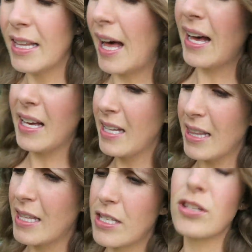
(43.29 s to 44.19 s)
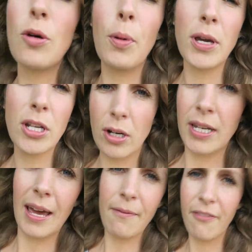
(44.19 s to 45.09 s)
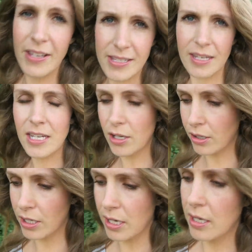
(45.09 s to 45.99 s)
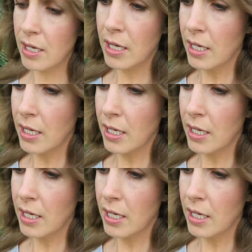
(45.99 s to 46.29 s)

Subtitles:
like there's no point, you're not gonna get fitter, you're not gonna,